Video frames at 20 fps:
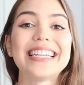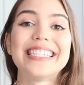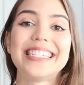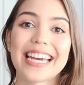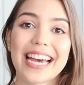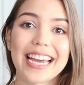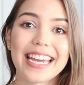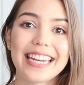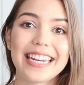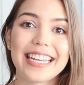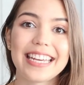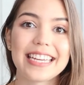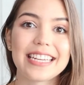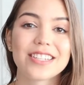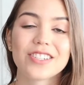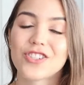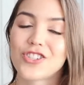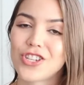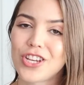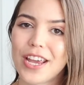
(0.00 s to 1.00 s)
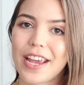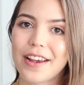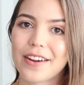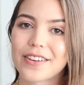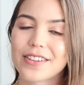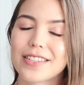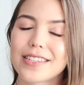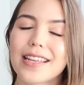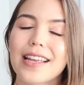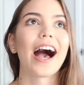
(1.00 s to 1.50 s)
dining
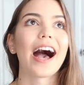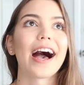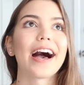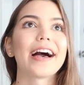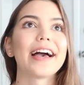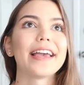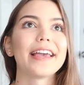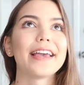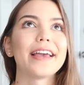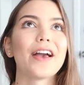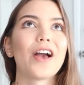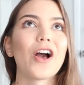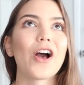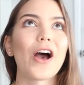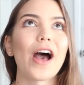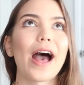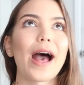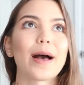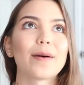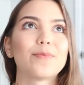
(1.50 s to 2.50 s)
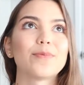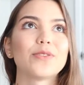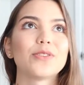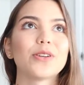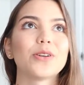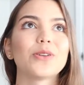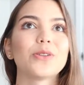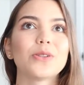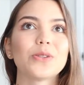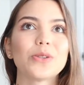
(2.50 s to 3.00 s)
chairs. I
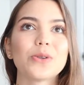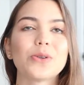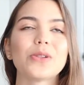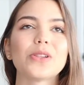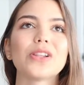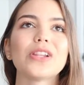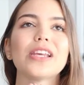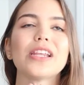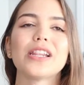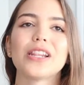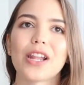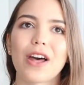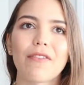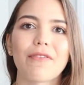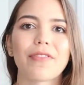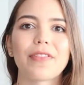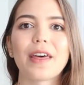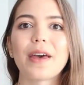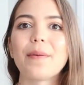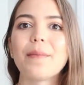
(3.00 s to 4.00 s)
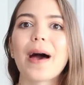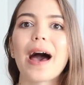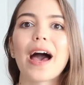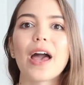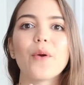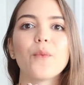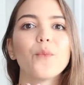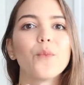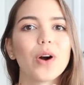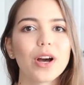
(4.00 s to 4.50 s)
absolutely love them. I
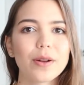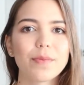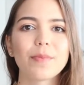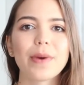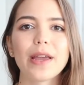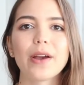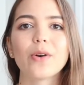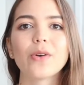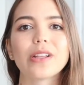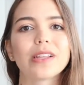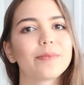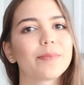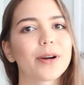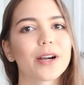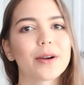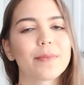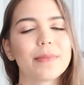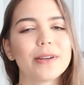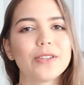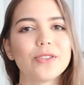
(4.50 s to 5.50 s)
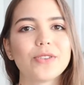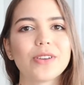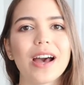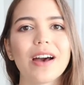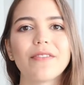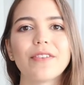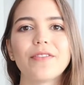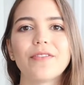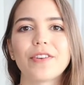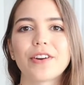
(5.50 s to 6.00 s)
want my whole apartment to
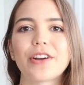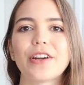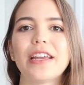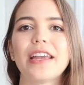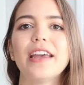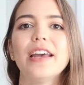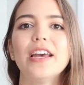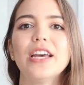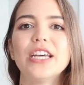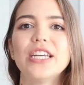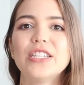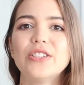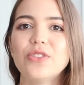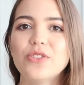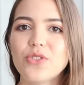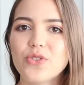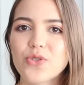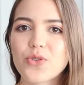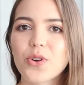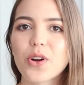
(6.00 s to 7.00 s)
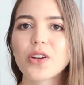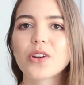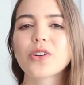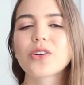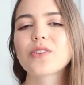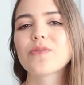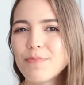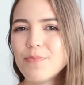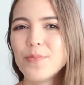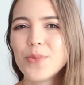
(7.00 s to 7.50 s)
have a very neutral
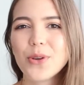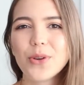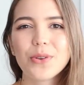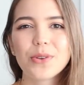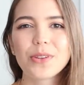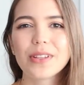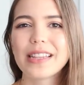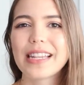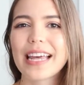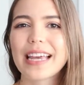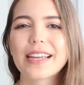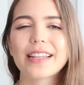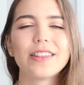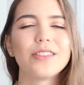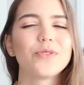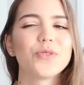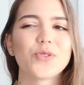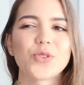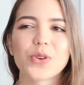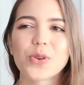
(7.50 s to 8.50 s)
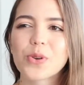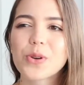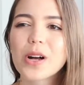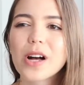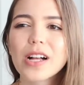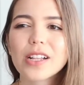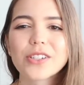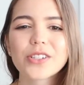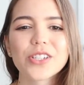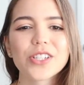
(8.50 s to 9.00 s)
mood, like neutral
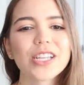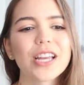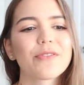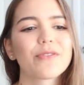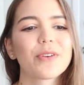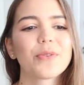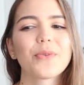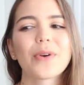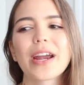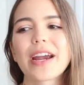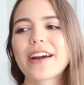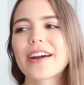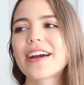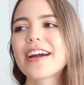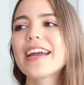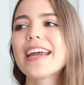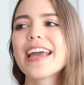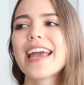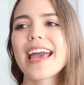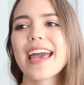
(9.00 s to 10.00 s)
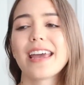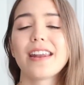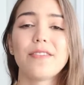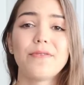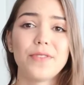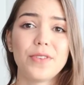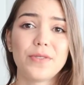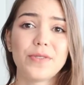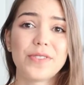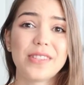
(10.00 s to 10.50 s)
colors everywhere. And if
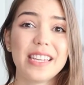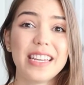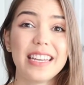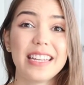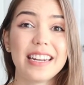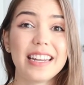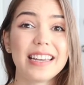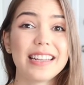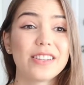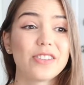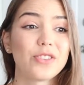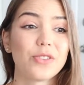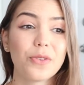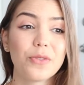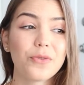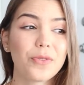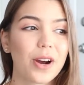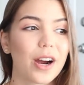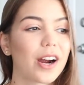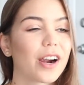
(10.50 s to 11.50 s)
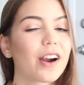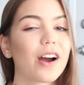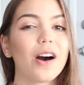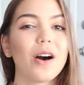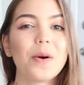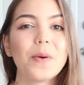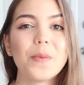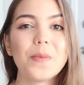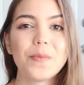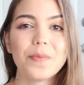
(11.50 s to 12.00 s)
you've seen it so far
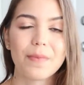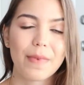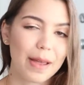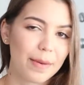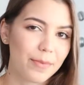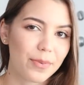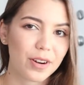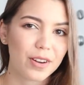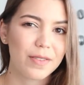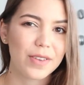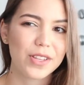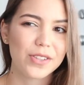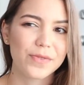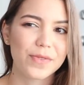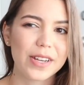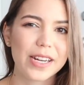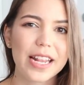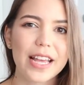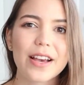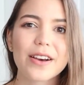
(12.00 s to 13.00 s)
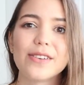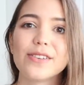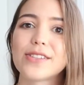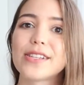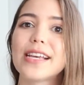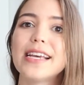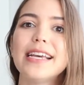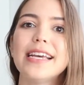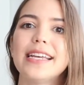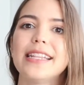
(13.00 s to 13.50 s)
on my previous videos,
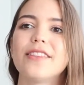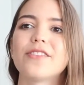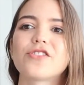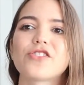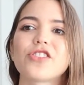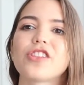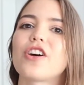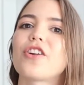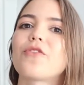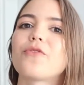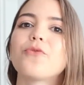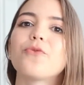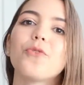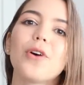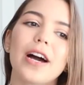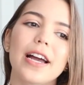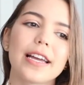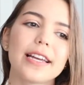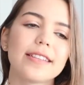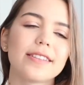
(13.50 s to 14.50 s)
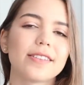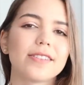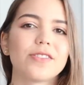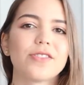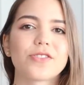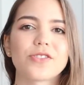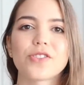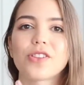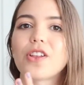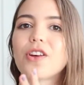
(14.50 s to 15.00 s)
there's a lot of white,
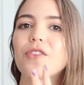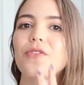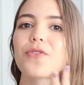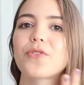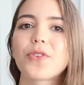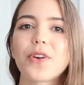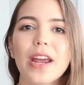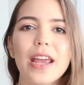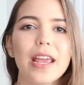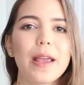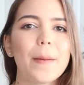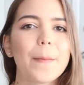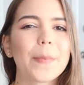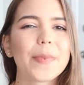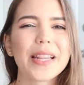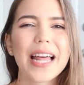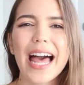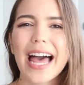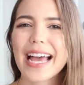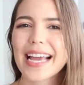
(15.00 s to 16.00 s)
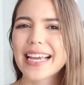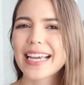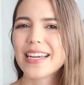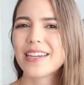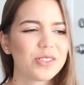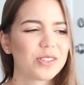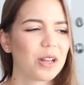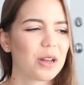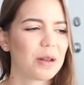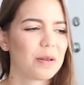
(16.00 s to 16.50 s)
there's a lot of gray, black,
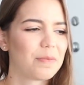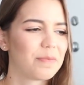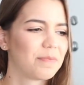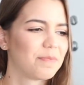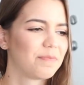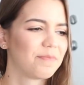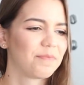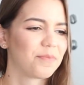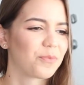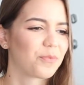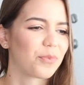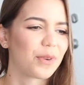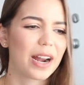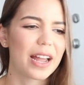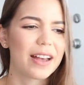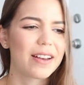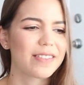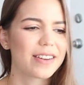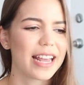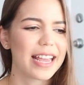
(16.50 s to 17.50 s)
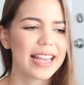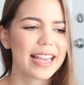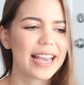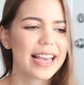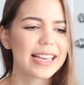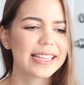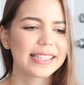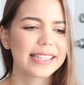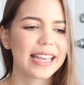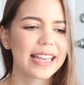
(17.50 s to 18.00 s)
some brown, I
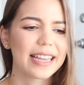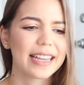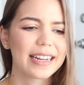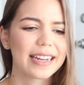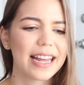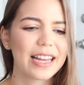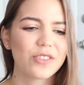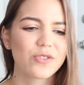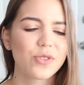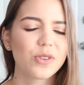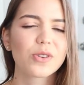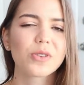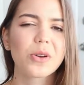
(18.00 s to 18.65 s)
guess, like natural